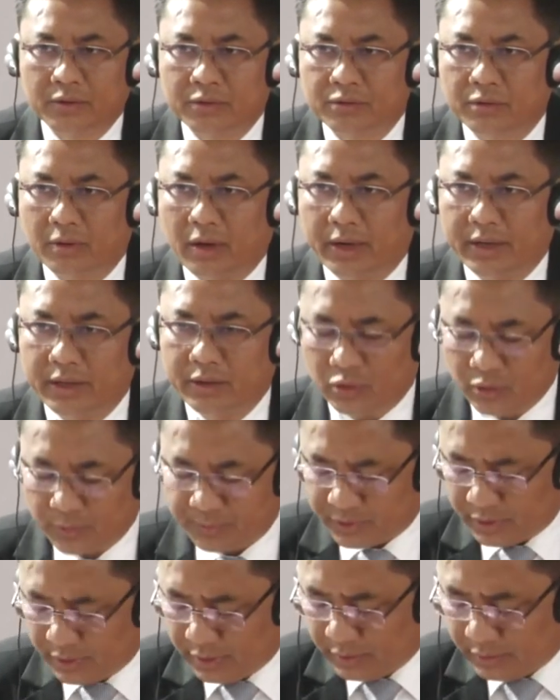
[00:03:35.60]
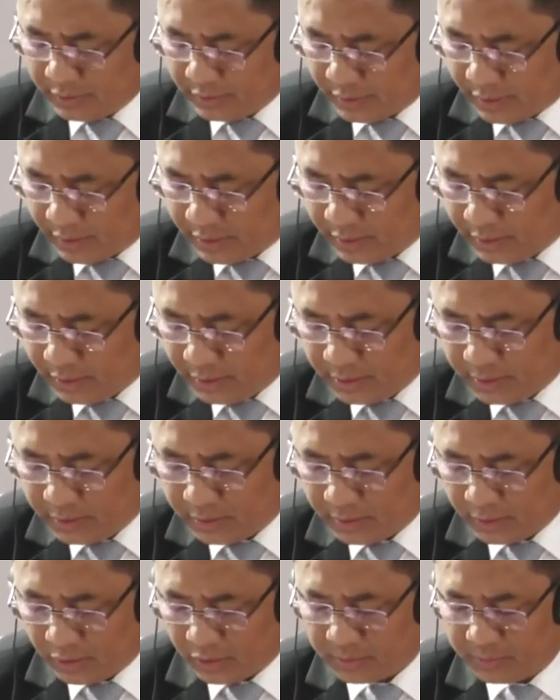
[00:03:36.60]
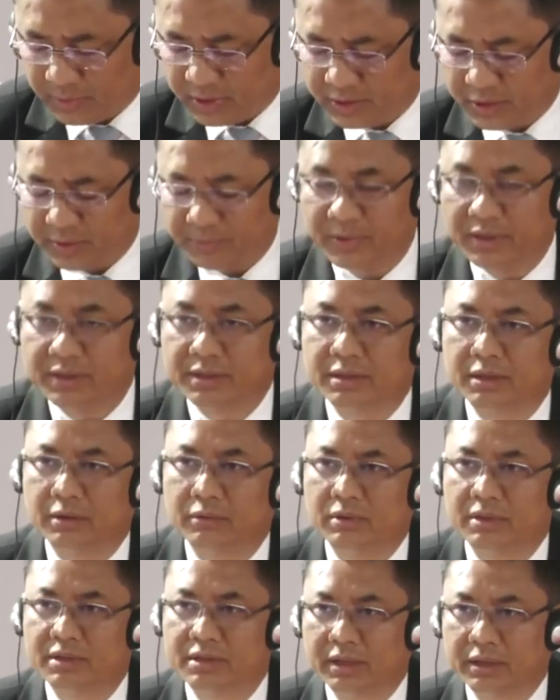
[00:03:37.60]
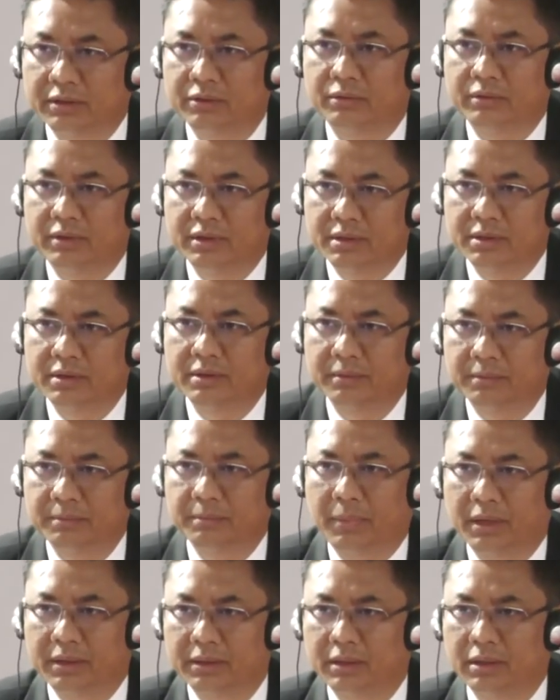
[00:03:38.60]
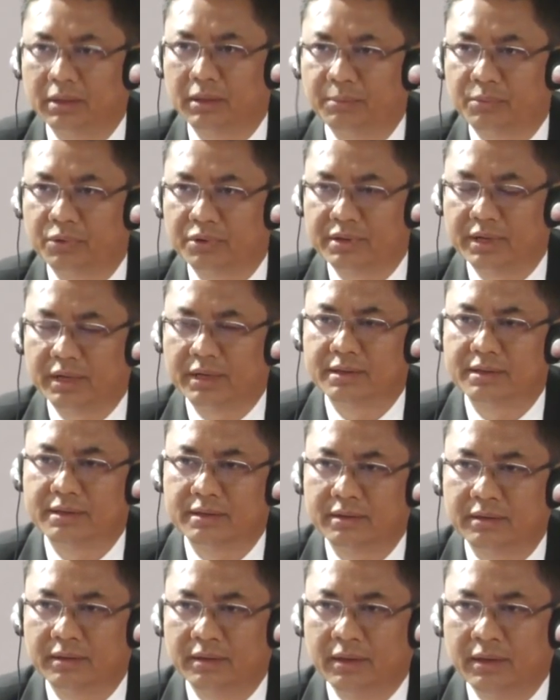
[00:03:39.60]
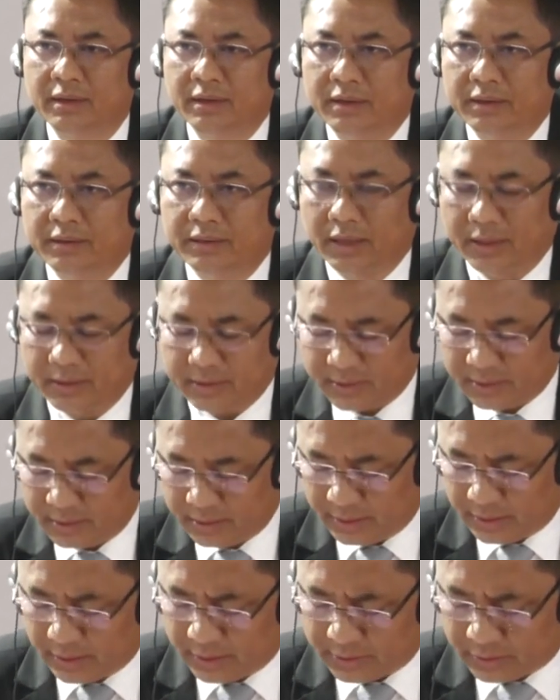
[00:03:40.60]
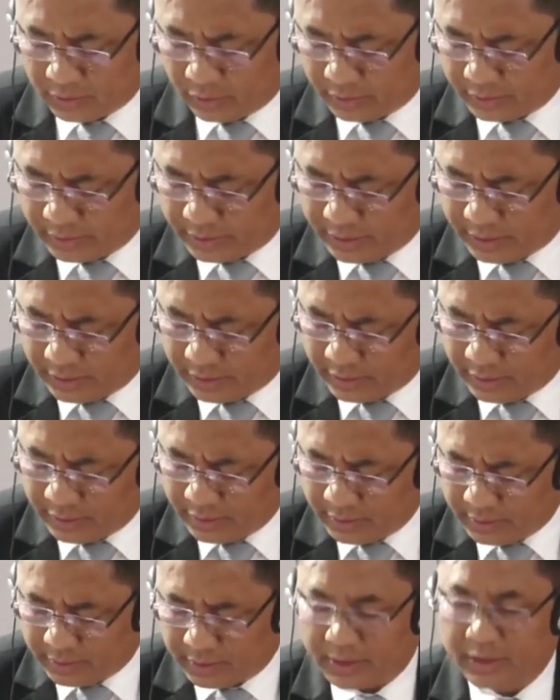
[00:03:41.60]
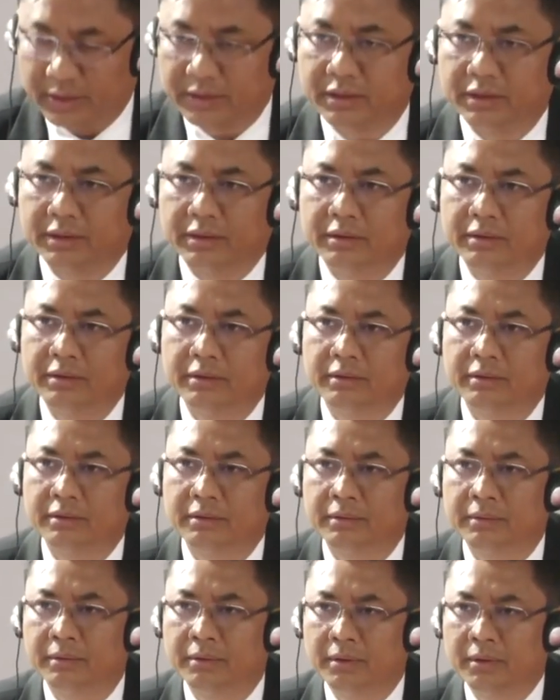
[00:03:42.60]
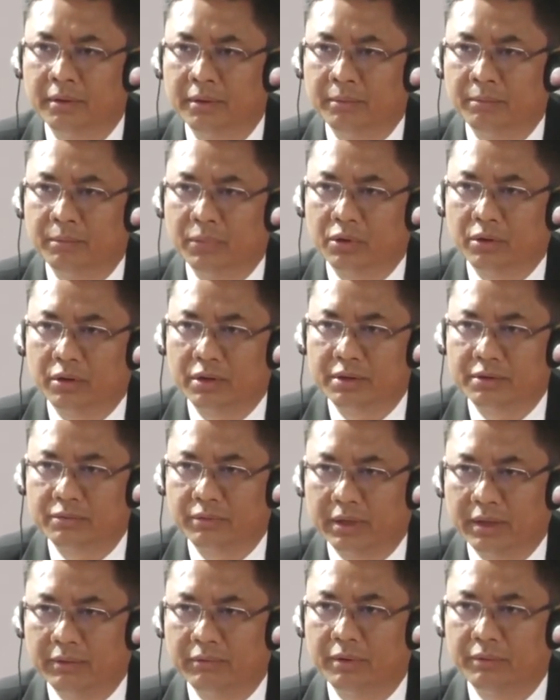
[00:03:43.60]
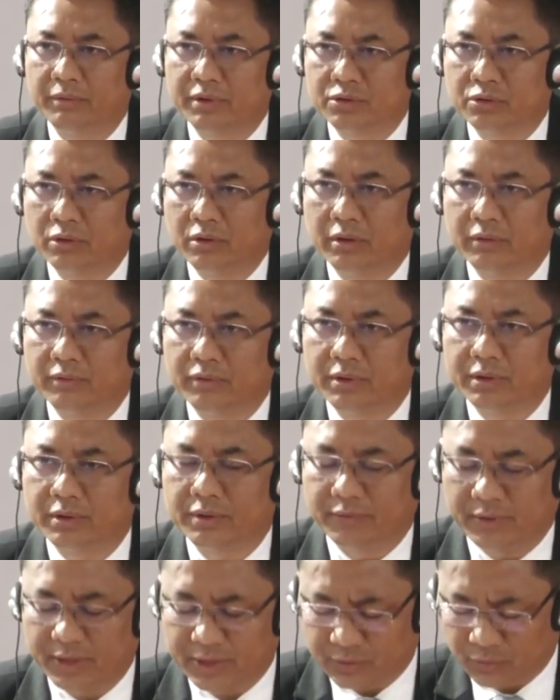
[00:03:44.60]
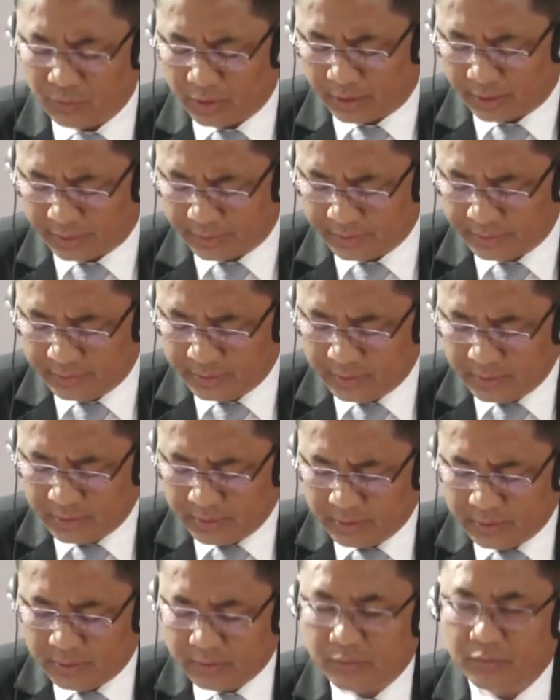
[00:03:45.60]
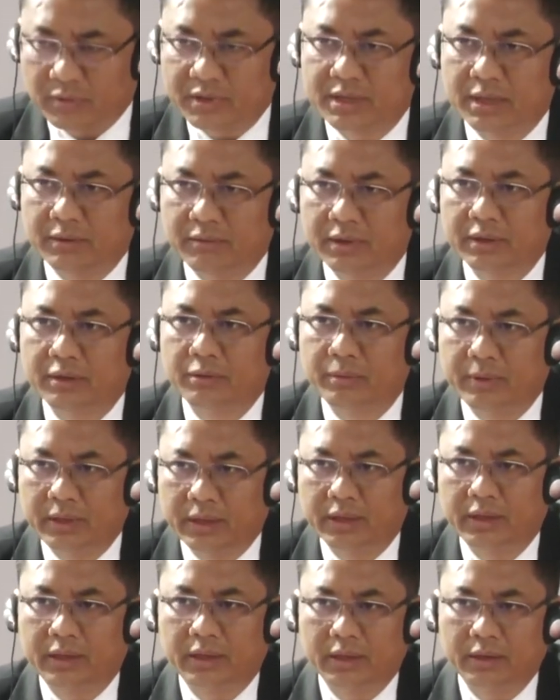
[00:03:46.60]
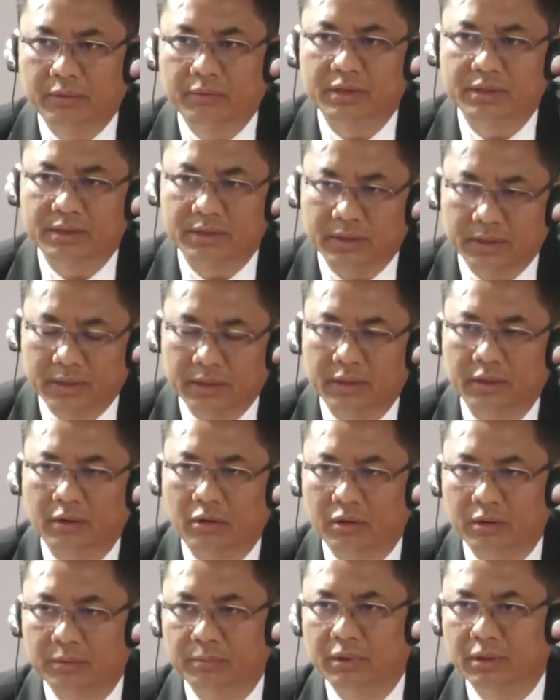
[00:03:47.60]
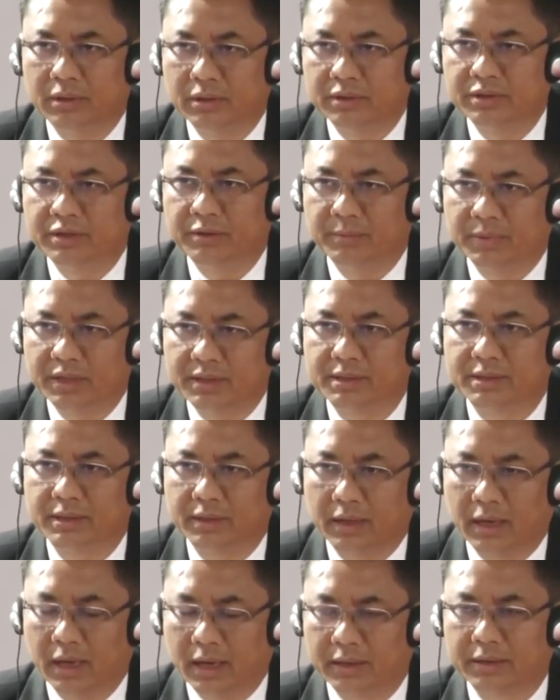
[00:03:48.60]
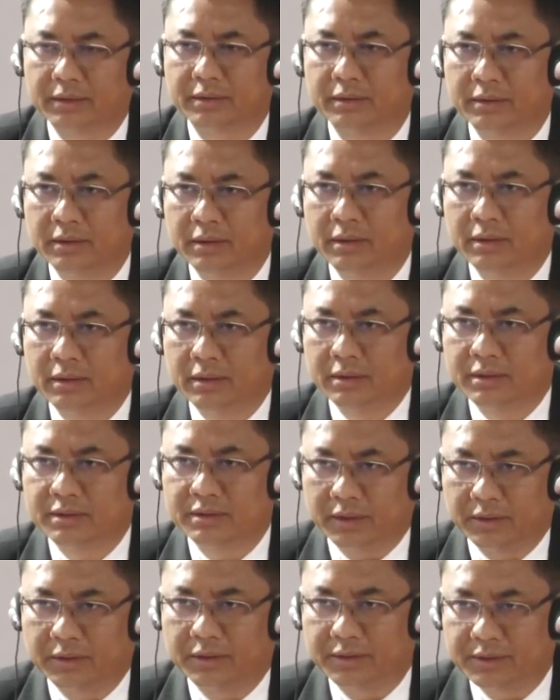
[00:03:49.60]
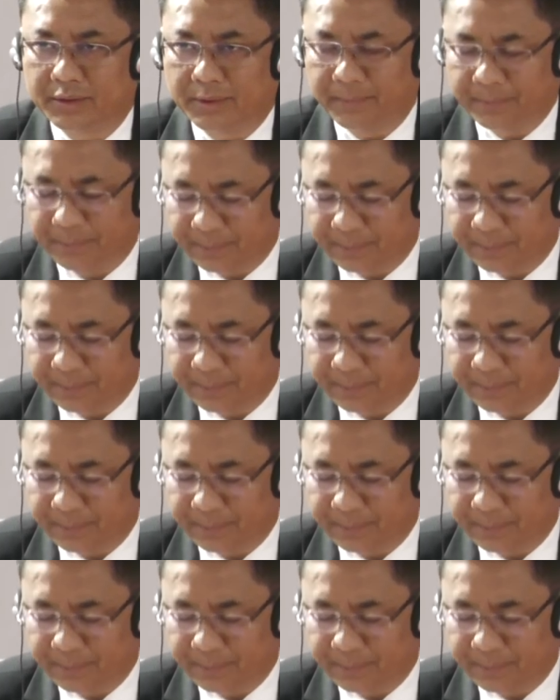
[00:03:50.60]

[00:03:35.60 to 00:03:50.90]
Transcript: So I hope, sir, that the Honorable Chief Minister will stick to this particular process that he has already narrated because whatever we saw in phase one was never the way in which the Honorable Chief Minister had stated, sir.